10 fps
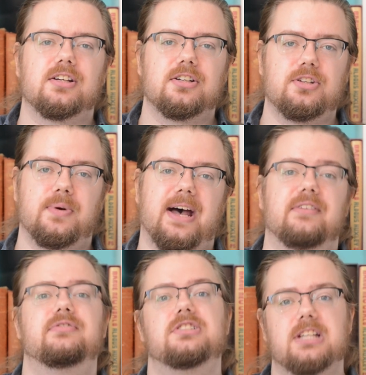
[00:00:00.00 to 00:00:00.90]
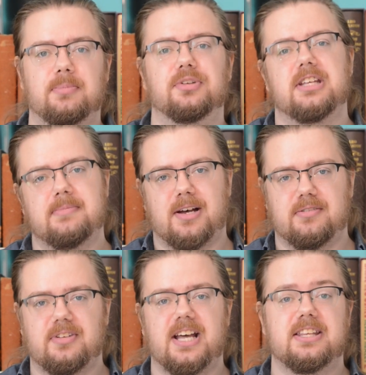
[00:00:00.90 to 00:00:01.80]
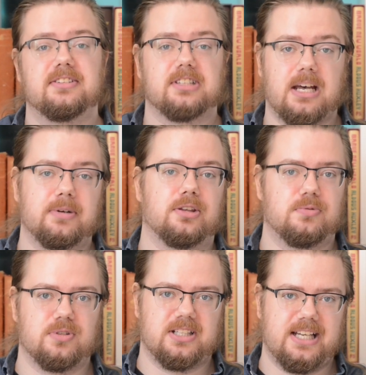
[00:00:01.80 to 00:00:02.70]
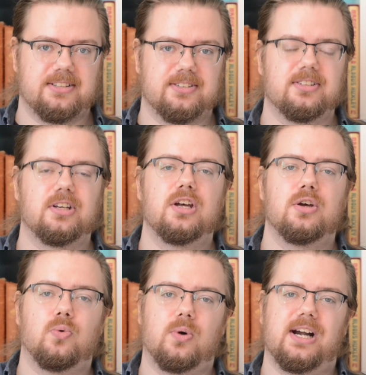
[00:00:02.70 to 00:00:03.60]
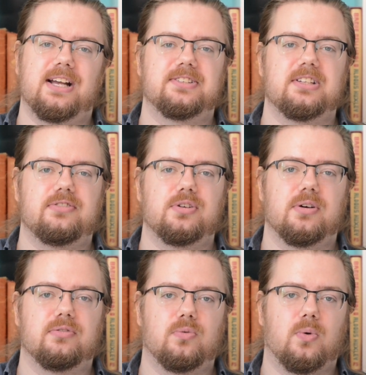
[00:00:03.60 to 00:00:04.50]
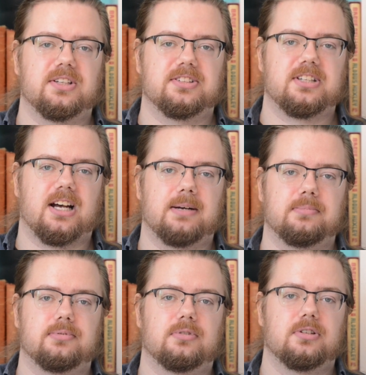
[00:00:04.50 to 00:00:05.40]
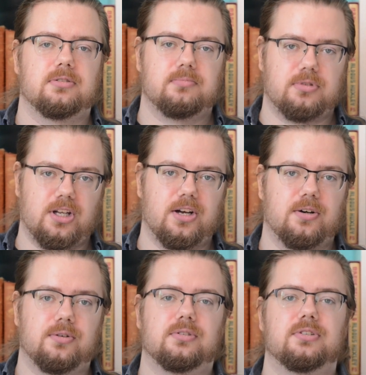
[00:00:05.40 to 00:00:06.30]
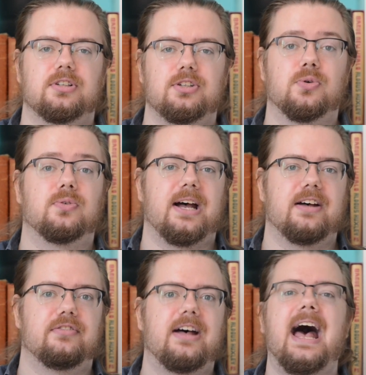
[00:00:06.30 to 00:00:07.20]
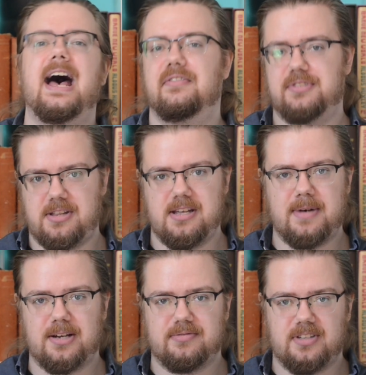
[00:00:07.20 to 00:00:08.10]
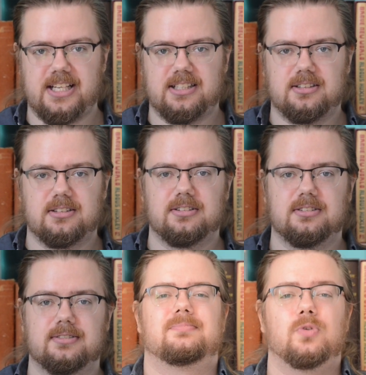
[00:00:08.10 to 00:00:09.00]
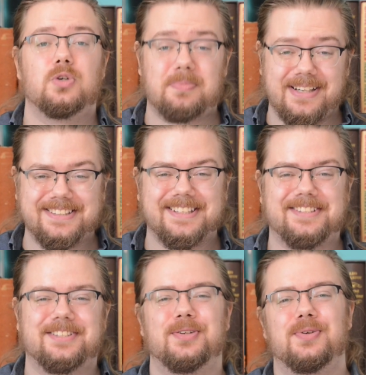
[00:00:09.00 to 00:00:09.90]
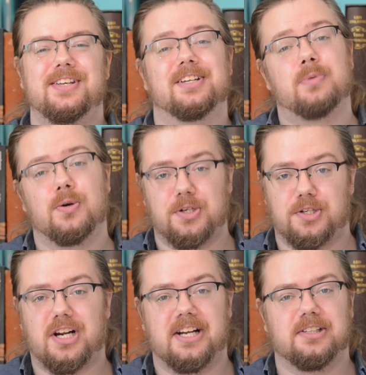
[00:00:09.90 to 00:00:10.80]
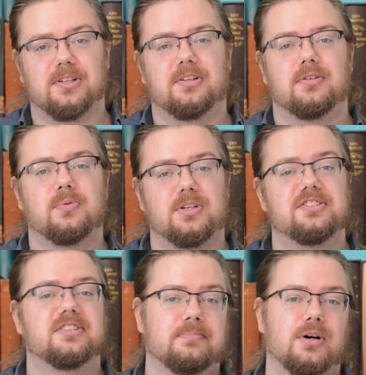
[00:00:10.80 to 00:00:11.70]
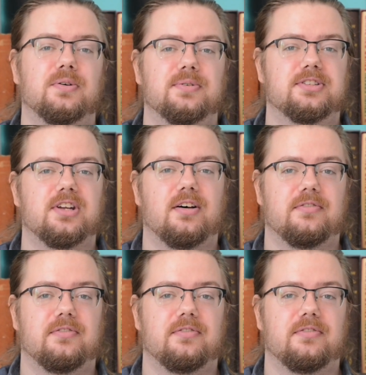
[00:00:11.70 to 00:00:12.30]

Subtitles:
you have doubled the amount of light that is coming through the lens. Whereas if you have one stop below, you have halved the amount of light. Which brings us to the exposure triangle, which is composed of